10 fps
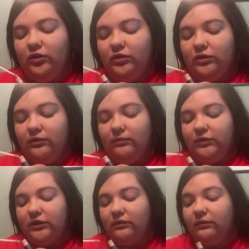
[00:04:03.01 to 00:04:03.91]
So I'm
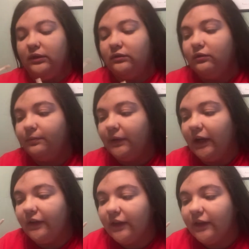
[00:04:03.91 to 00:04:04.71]
just going to apply